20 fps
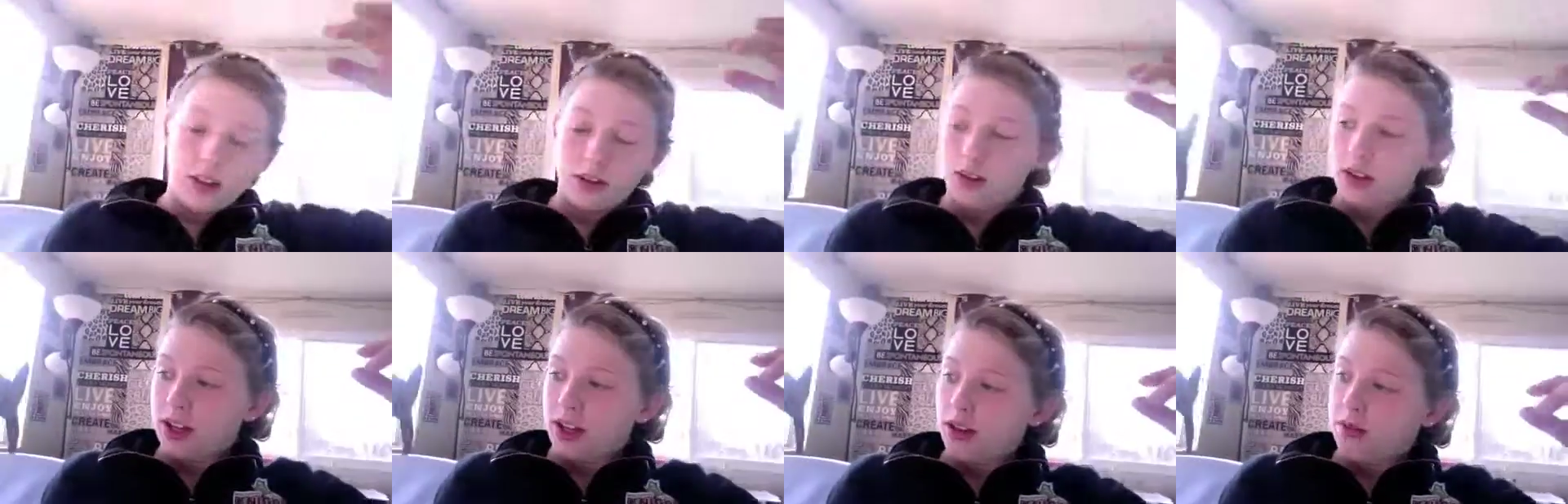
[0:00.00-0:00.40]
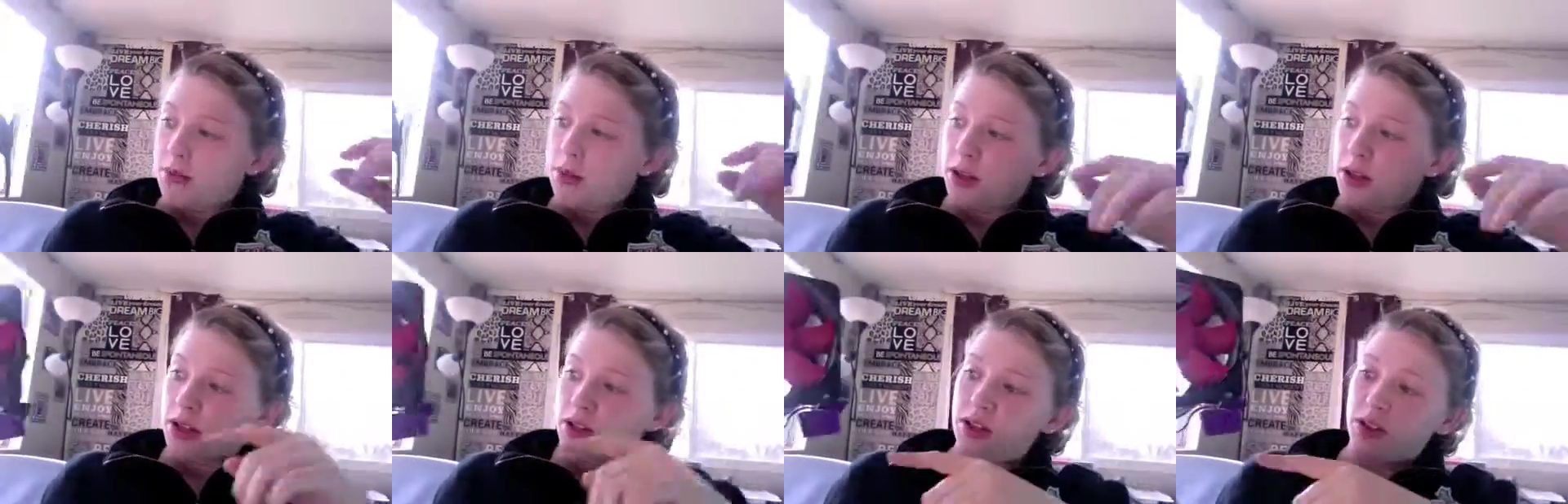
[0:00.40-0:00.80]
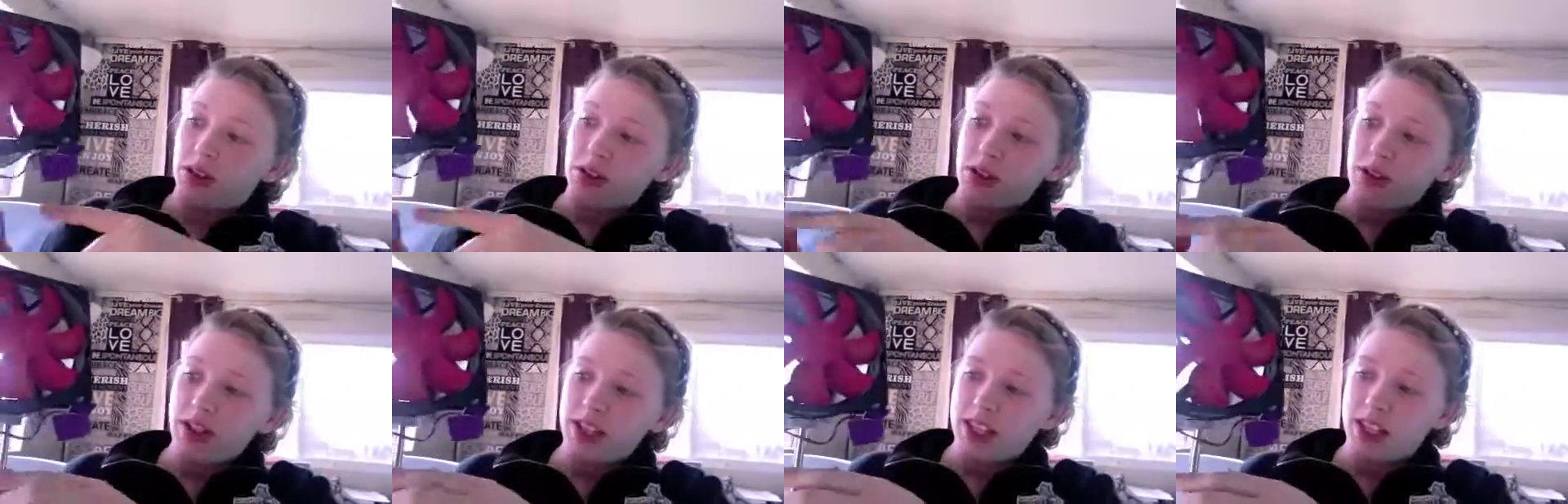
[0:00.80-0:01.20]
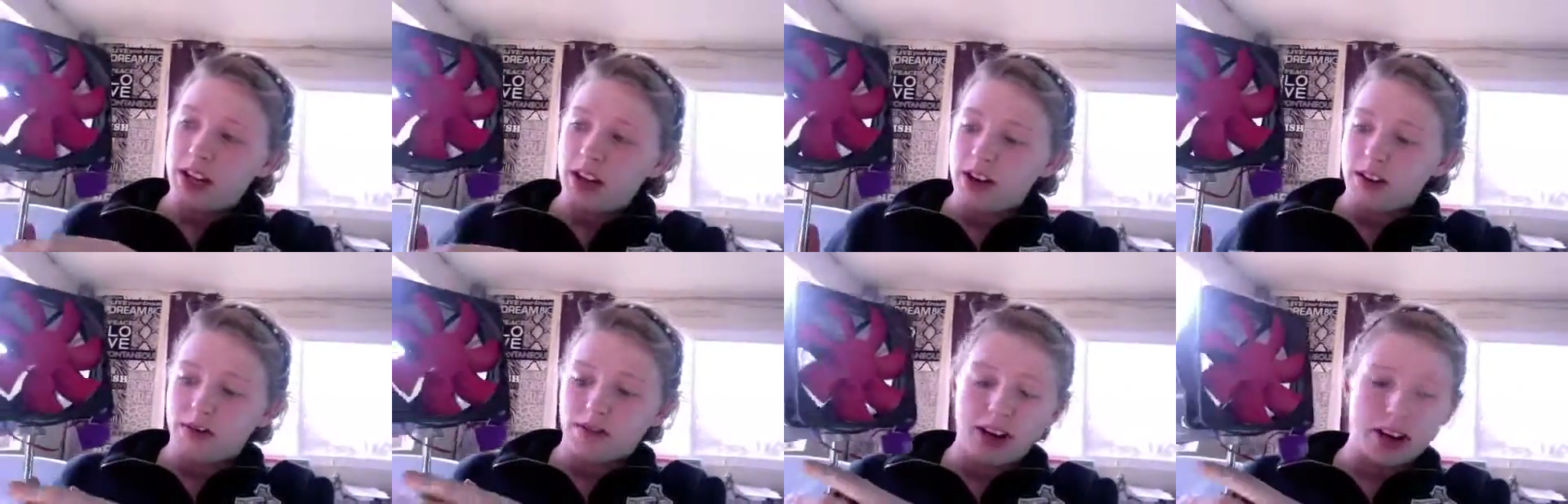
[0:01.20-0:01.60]
You can put a screw in
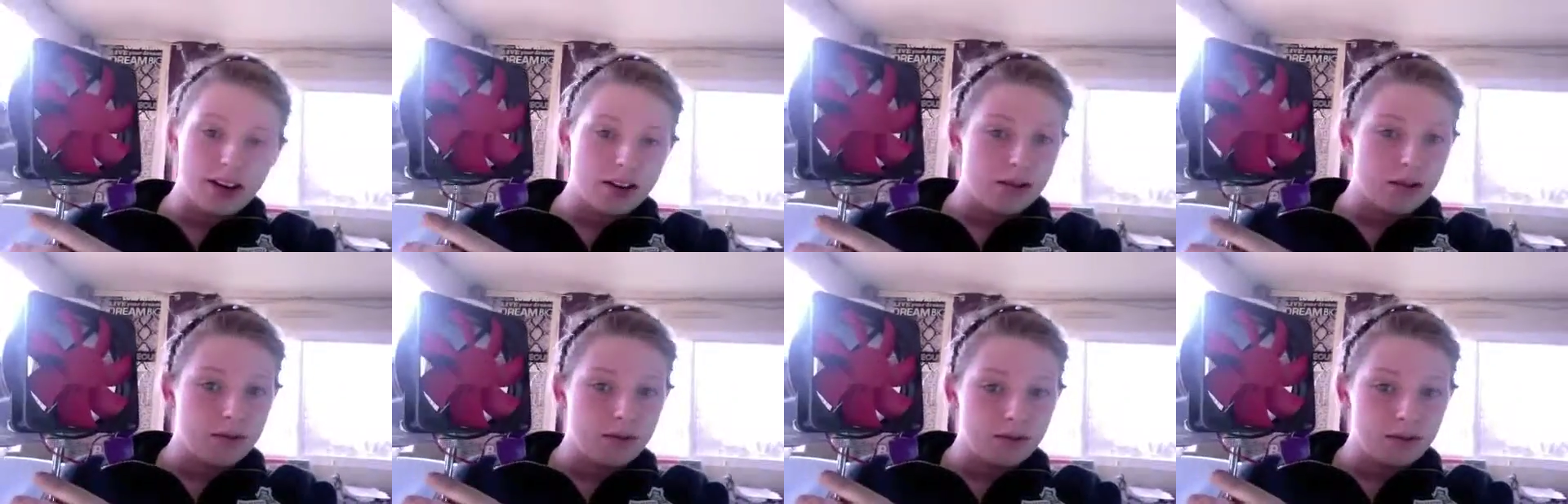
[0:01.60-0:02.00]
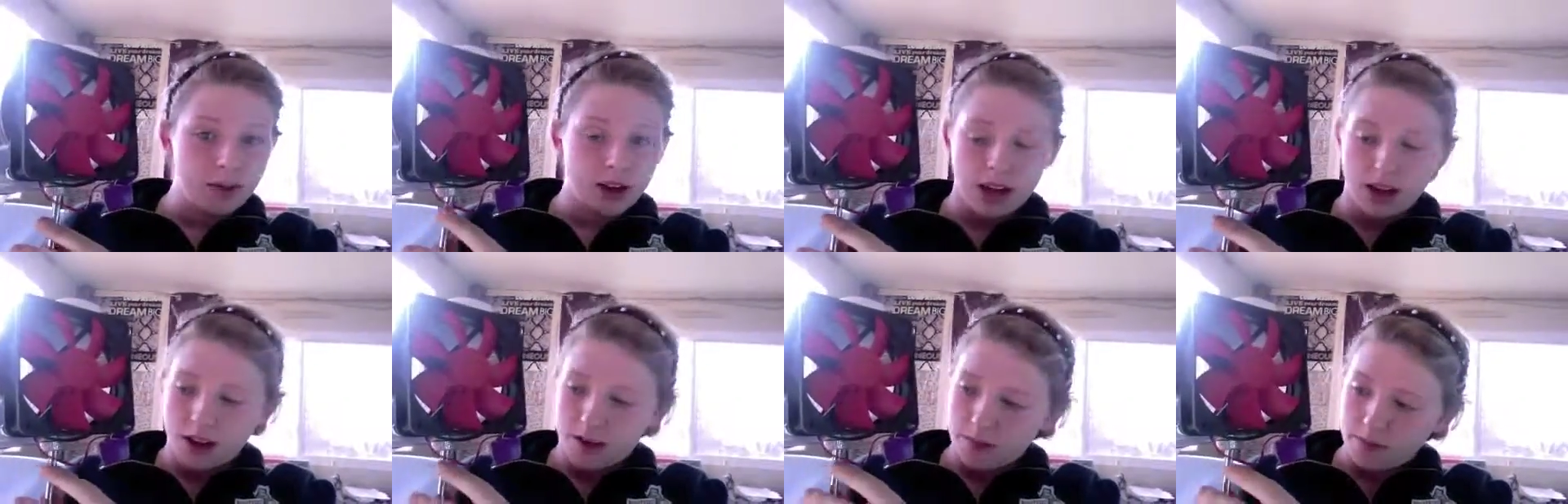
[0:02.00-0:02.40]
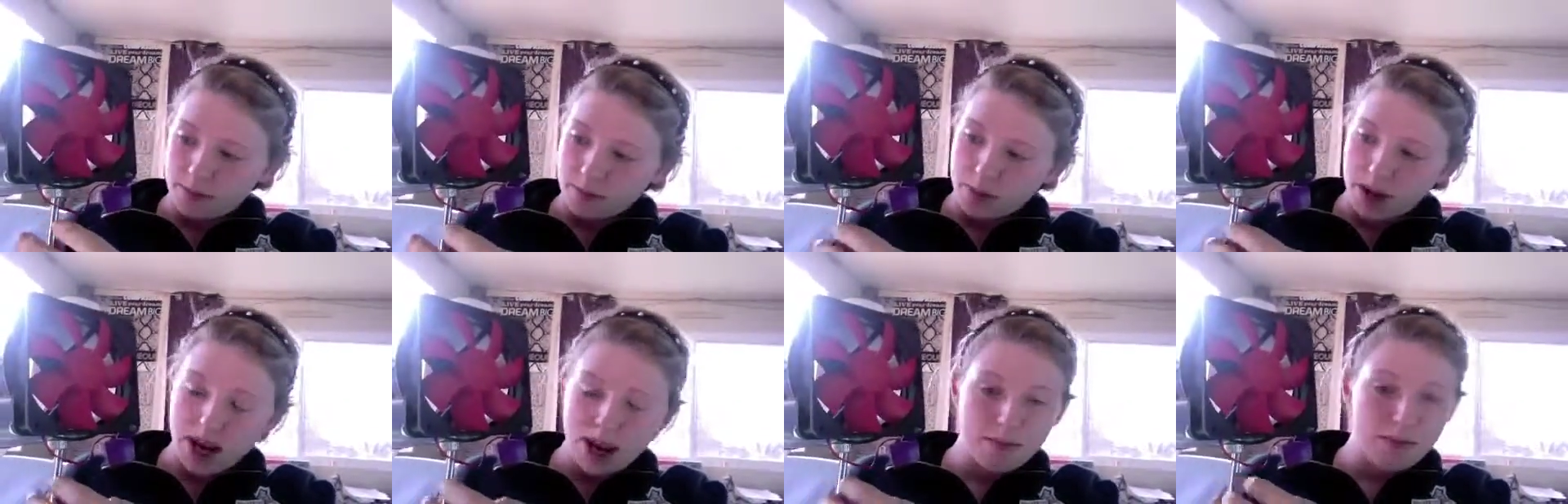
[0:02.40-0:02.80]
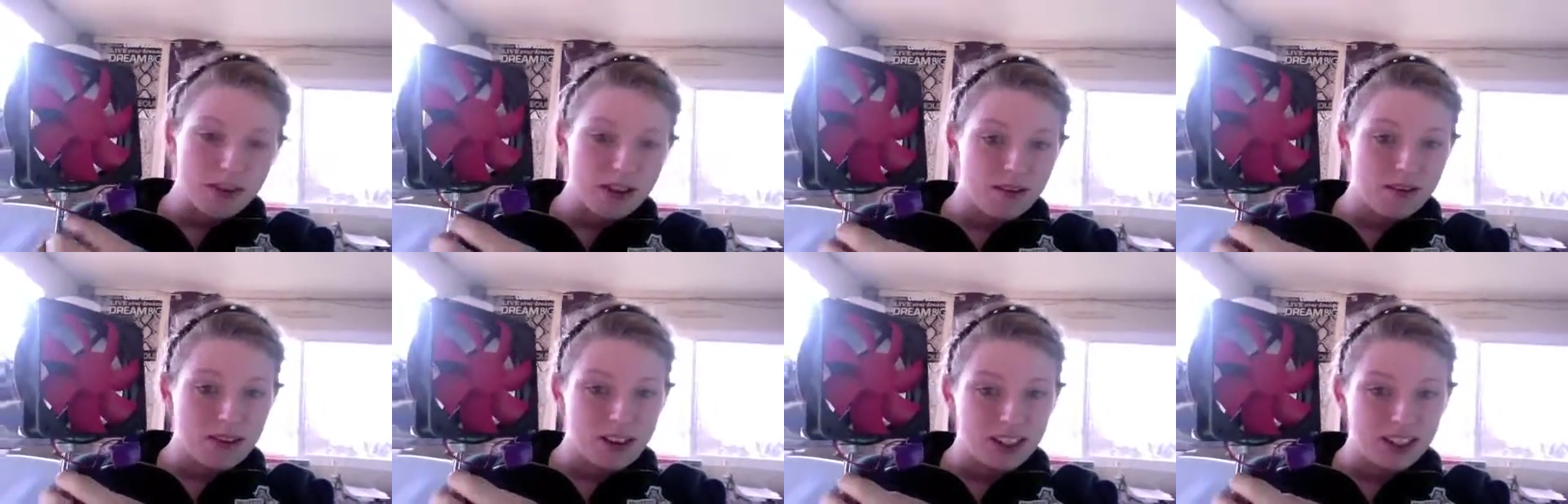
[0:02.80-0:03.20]
there and find a pipe
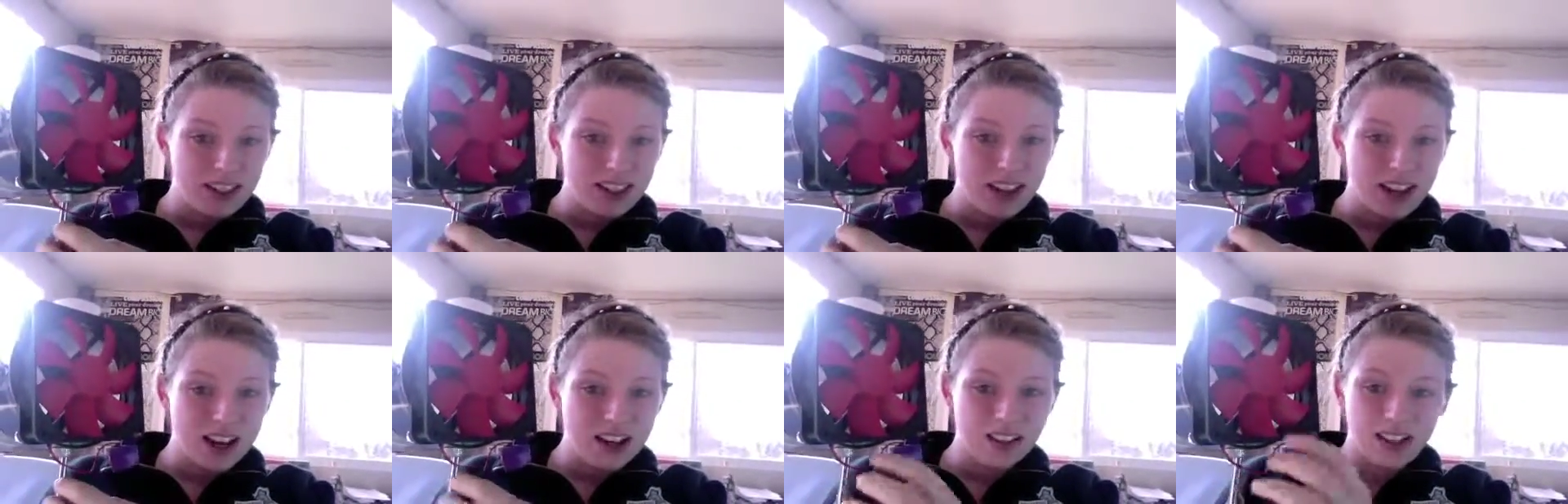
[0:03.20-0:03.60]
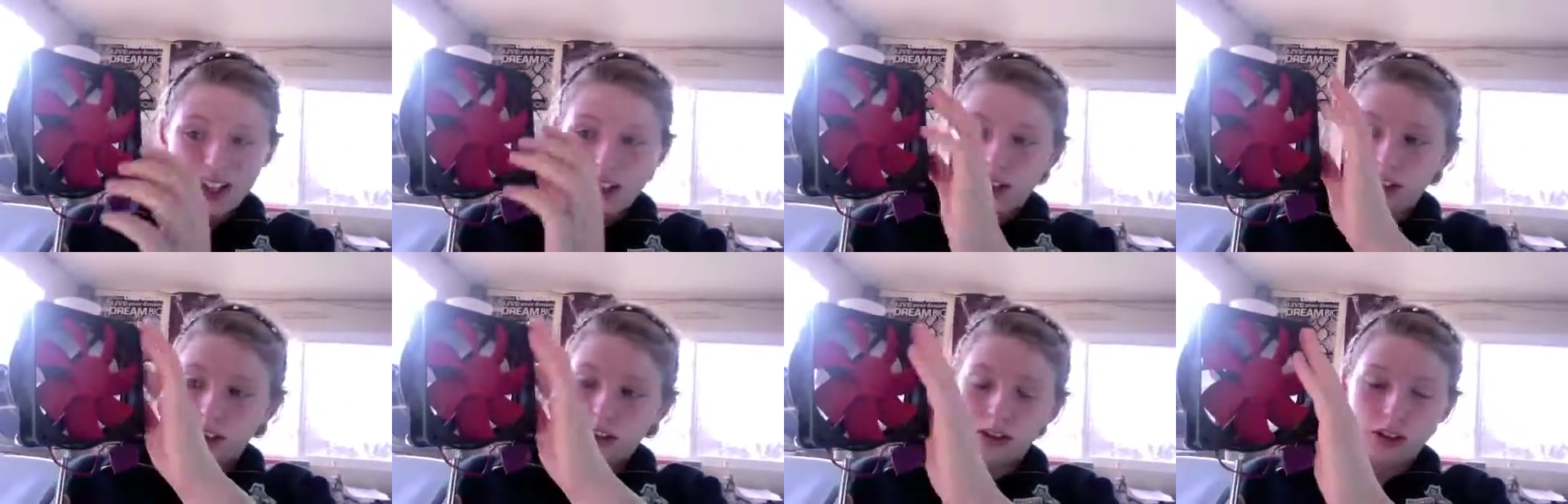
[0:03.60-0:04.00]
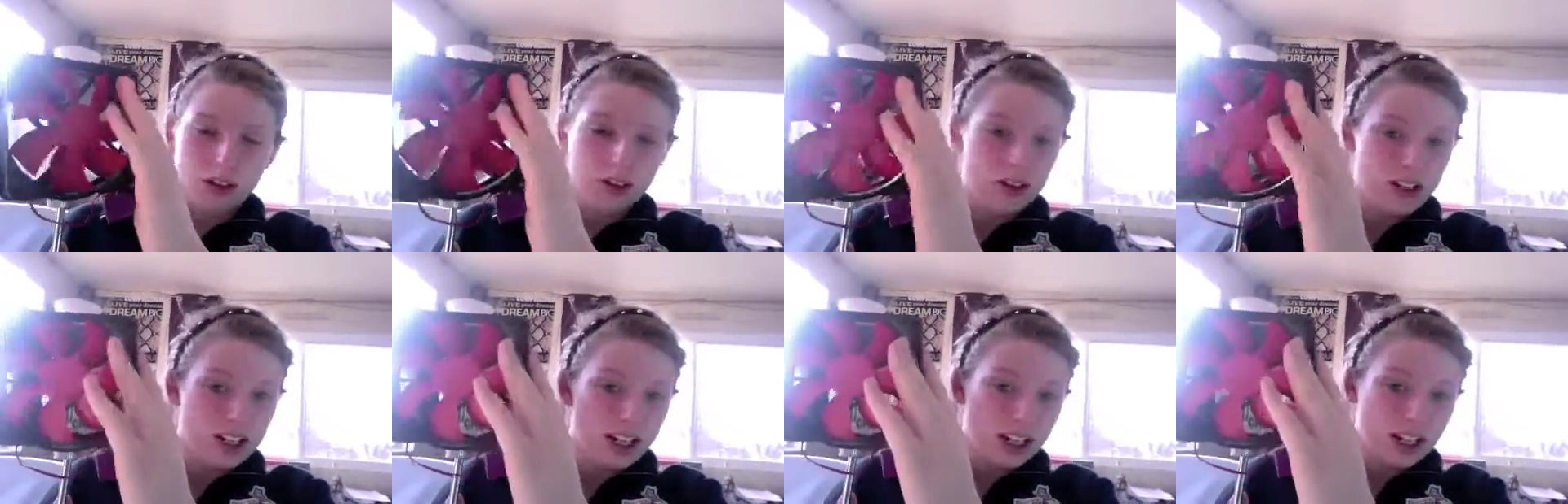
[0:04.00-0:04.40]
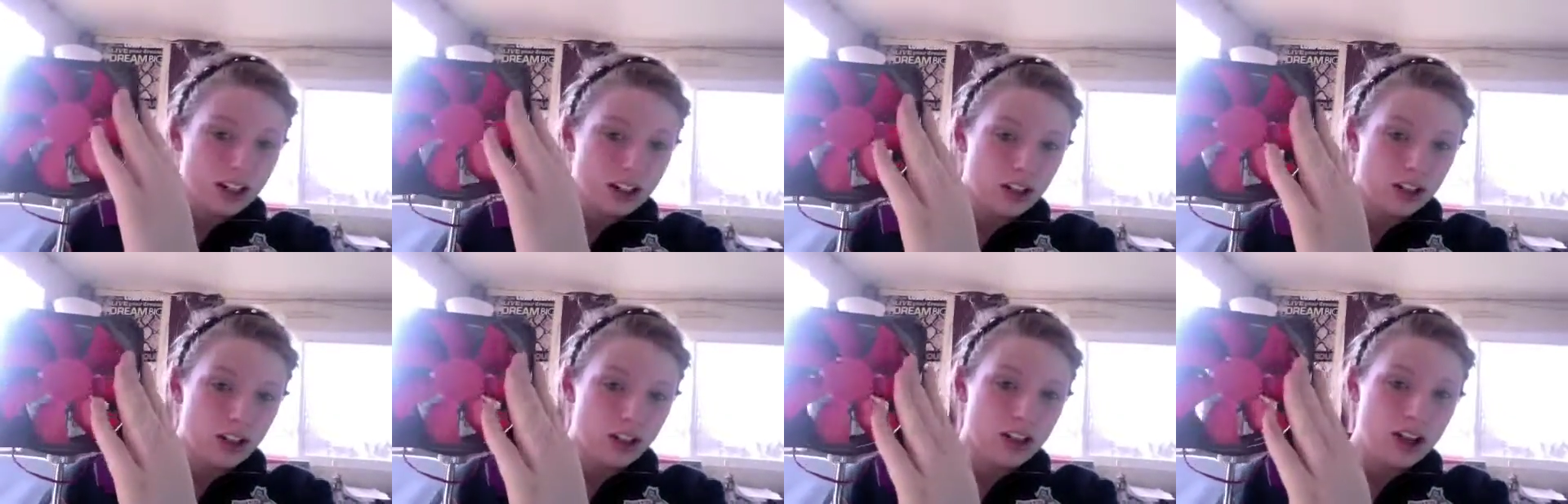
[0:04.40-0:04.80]
that fits the outside of the screw, and it
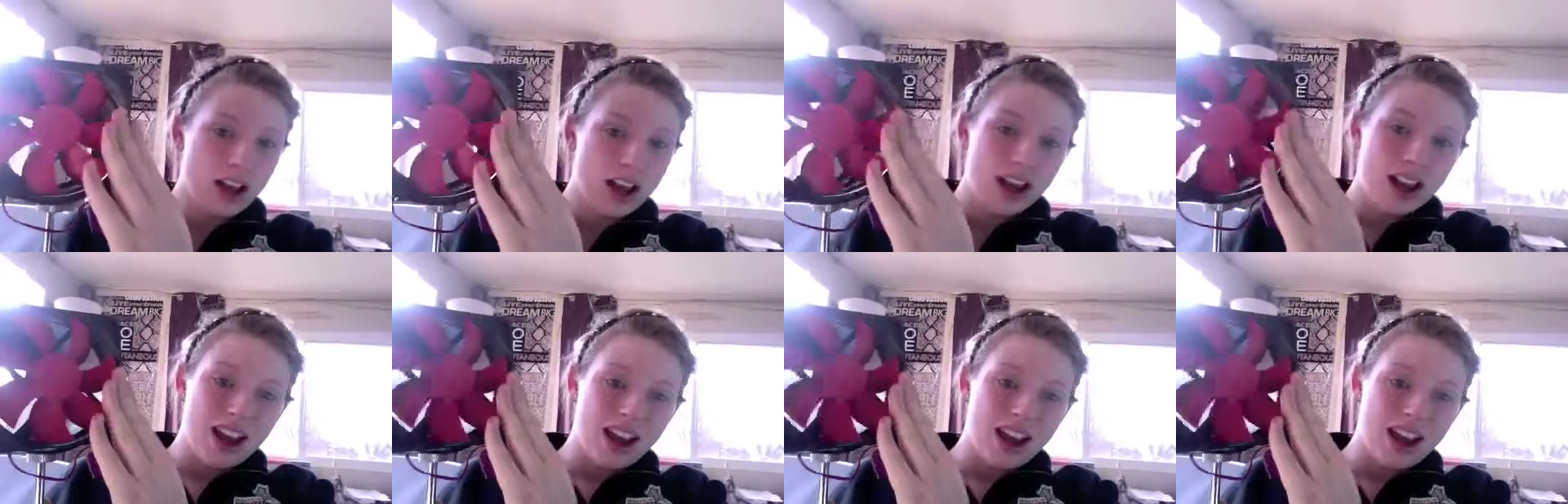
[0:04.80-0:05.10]
can turn.